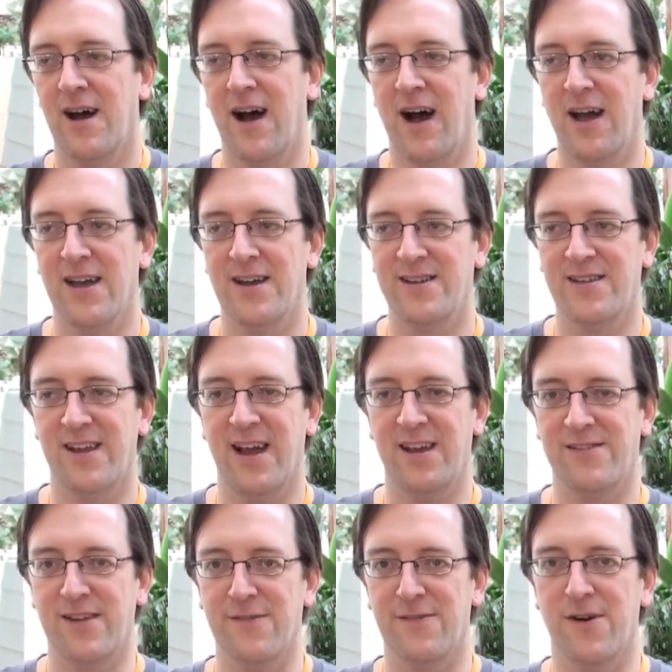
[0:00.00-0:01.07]
Hyatt
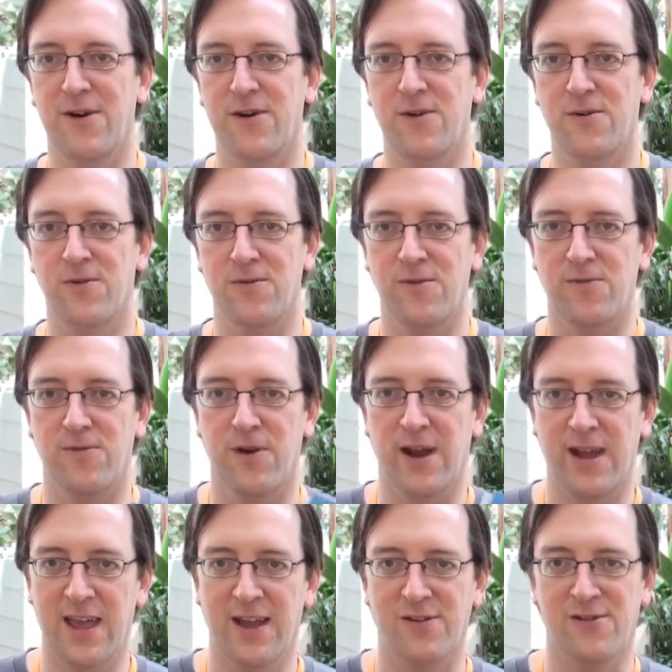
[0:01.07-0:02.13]
SFO, where
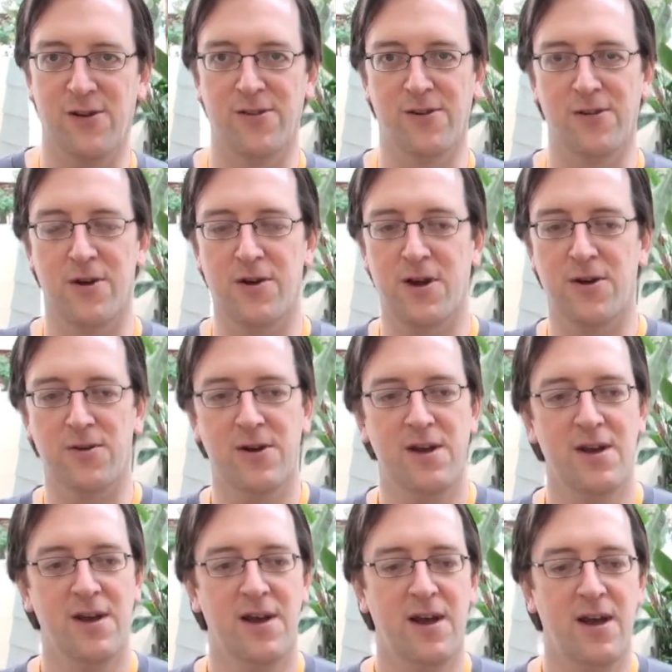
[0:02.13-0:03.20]
I can't show their logo.
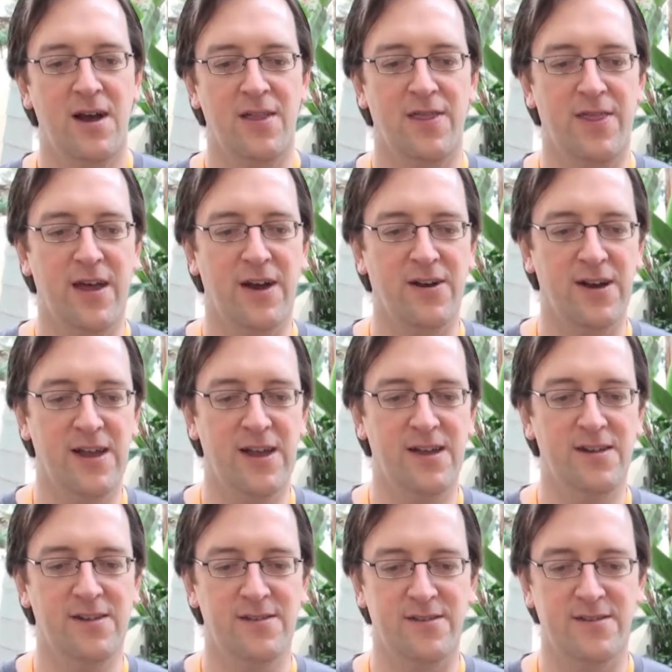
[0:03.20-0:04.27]
There
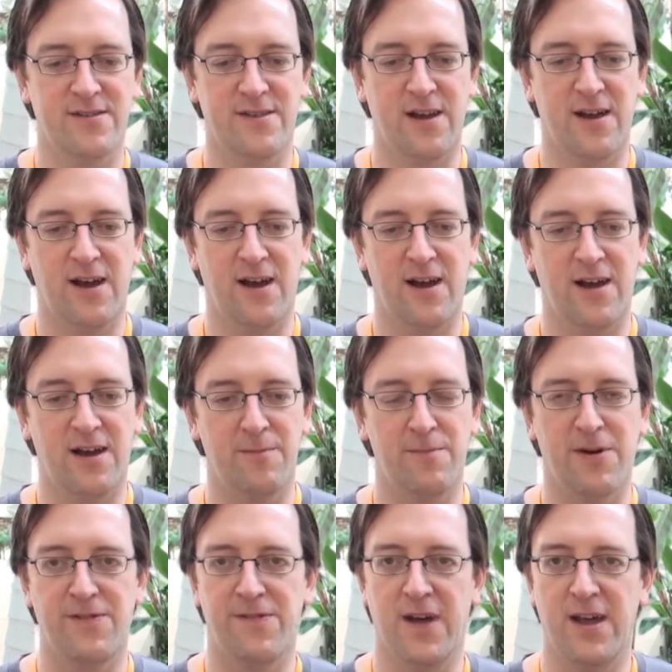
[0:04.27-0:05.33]
is a
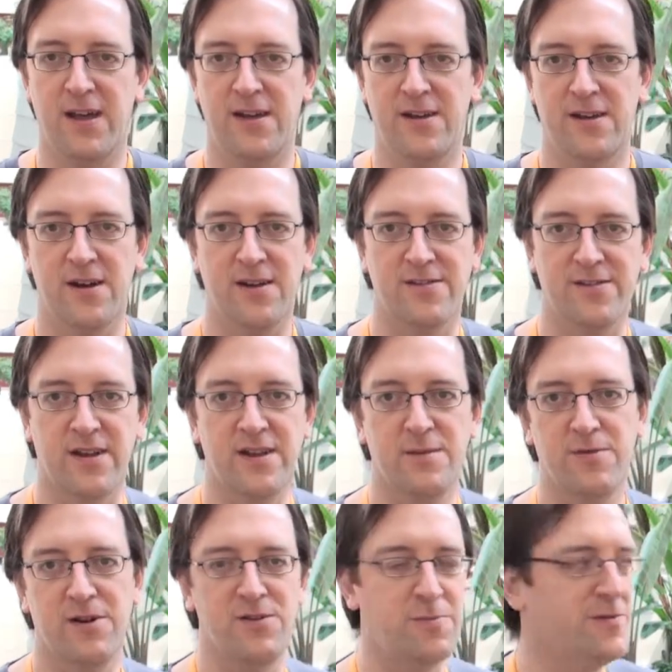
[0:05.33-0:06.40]
buffet, Sunday
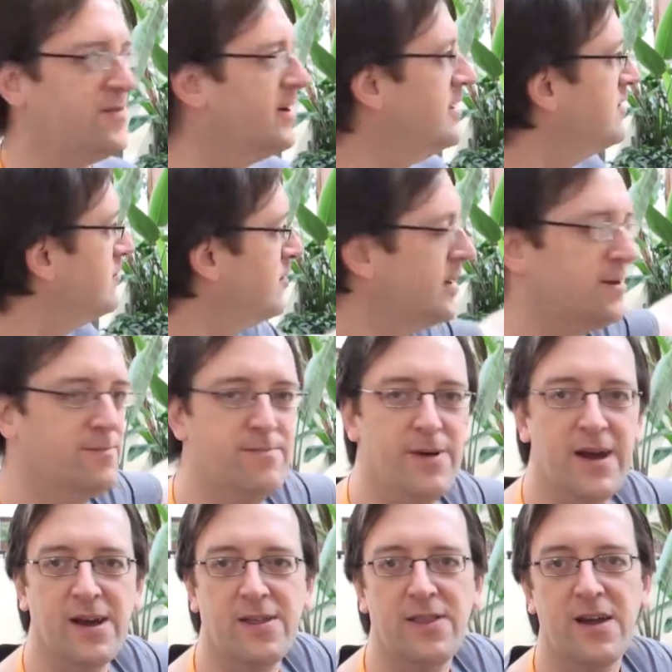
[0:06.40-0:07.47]
brunch buffets right
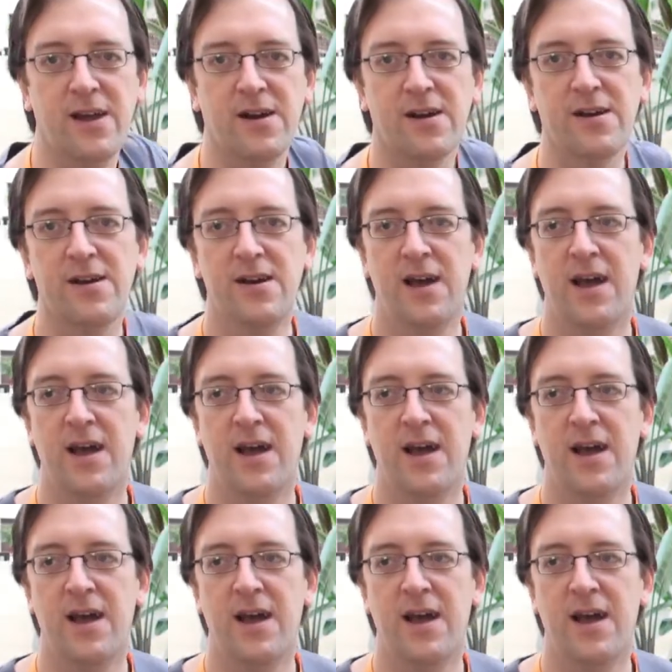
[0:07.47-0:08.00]
back there.